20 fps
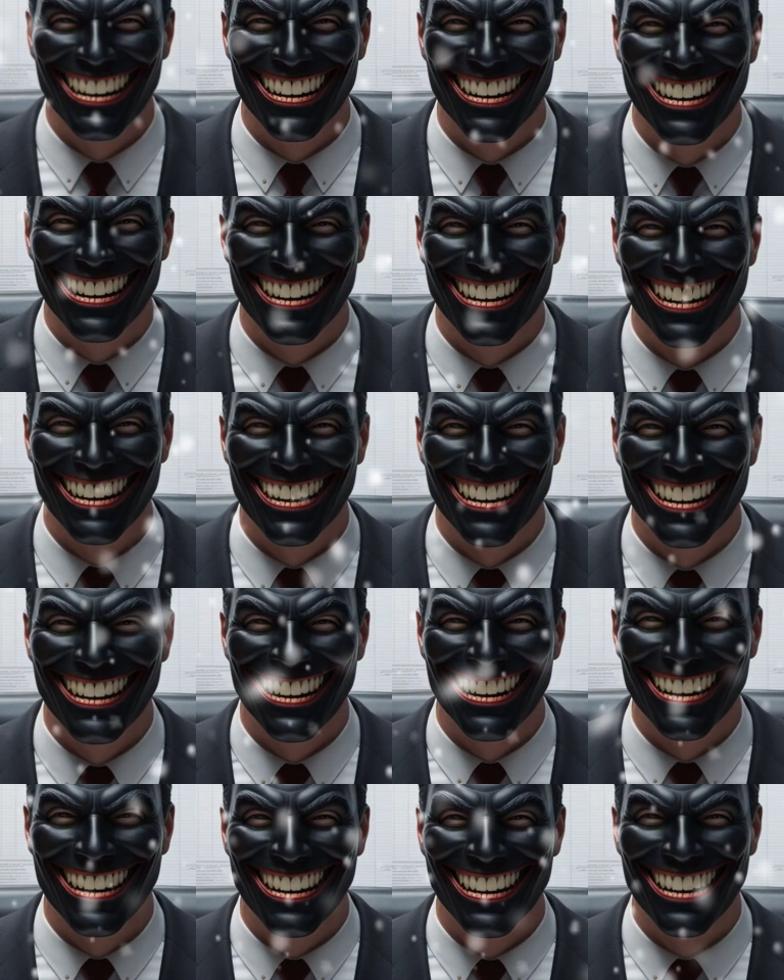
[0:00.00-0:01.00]
drink,
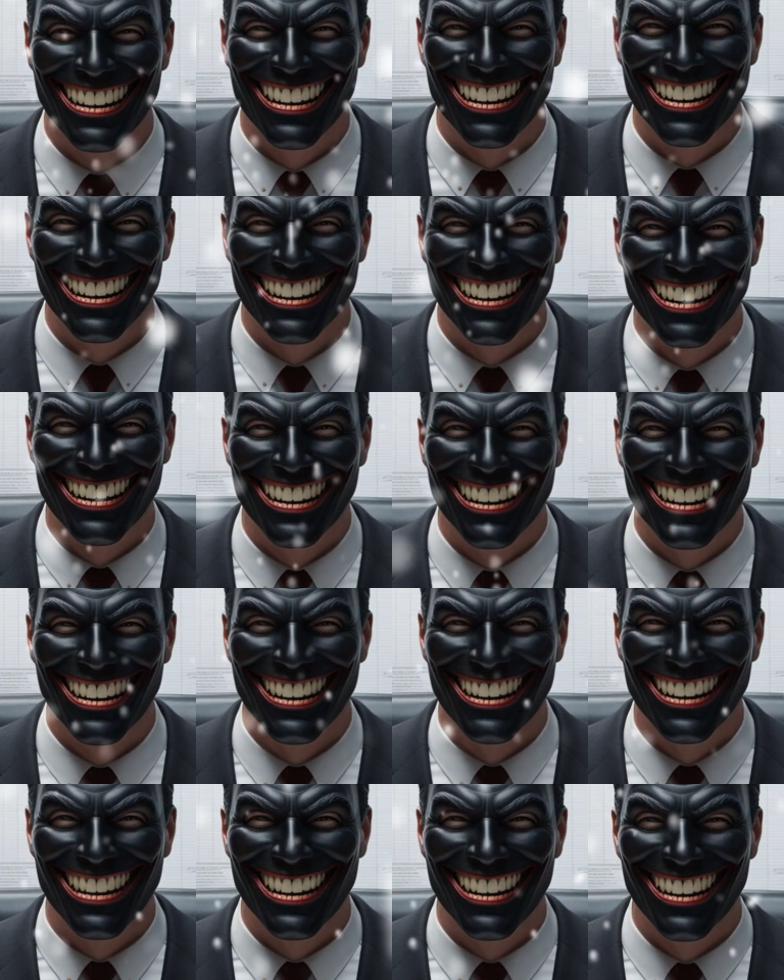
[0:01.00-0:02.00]
sit back,
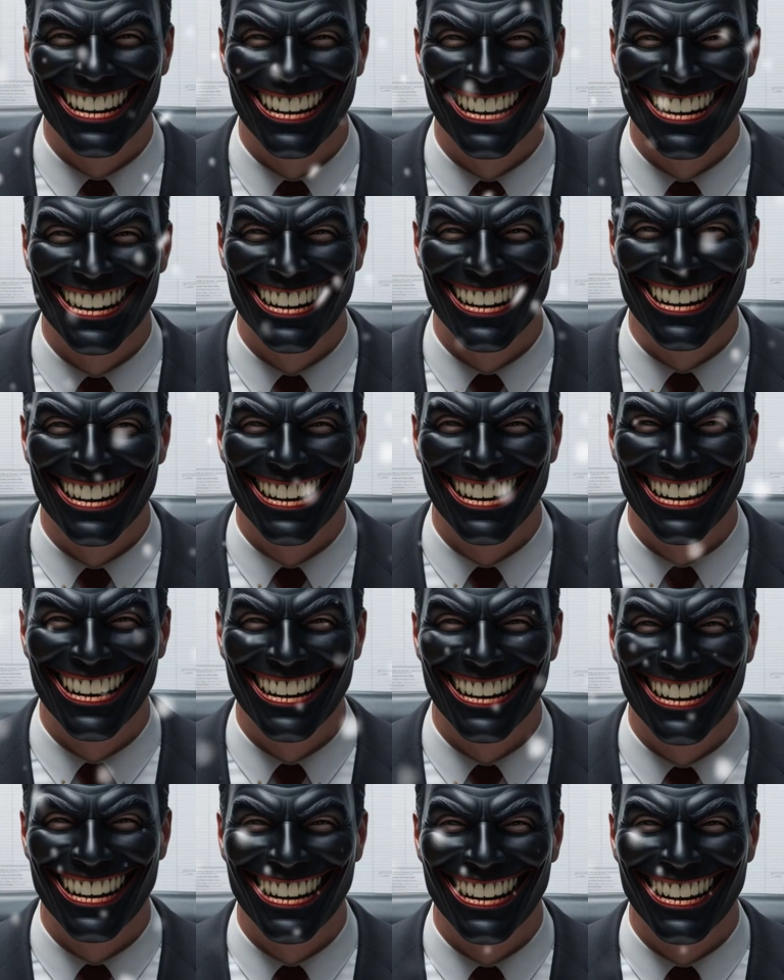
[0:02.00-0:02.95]
and let's dive into this